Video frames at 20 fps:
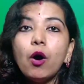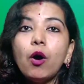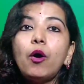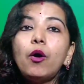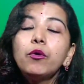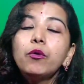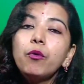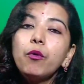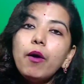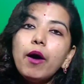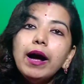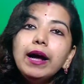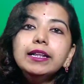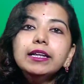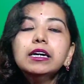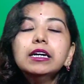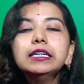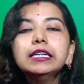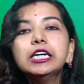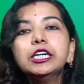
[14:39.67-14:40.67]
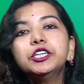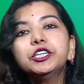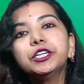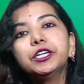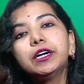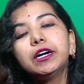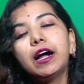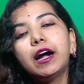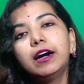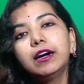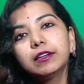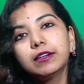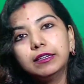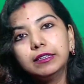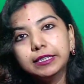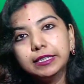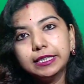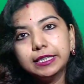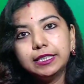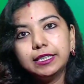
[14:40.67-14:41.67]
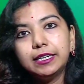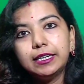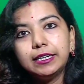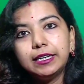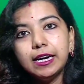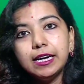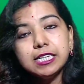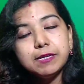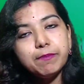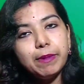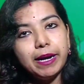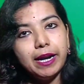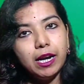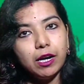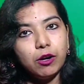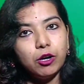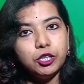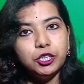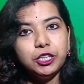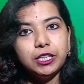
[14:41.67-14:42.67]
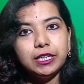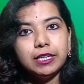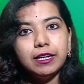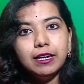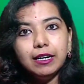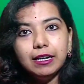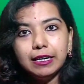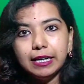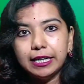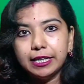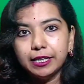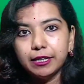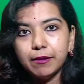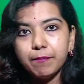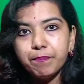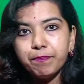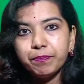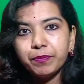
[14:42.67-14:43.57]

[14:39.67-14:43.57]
or why the teacher are considered as pedagogical leader.